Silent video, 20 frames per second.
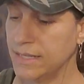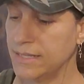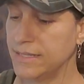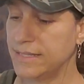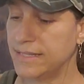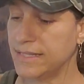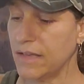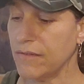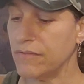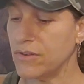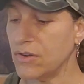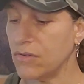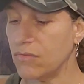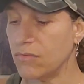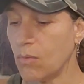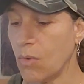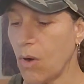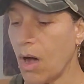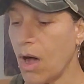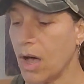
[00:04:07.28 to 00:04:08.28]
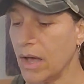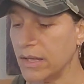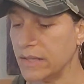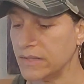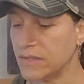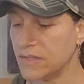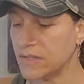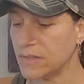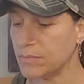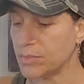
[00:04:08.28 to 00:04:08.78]
Seven of
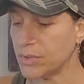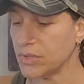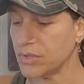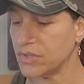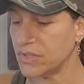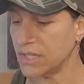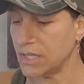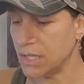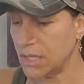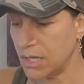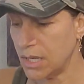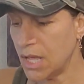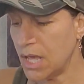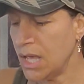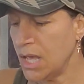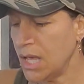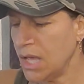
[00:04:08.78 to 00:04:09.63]
Wands. This person,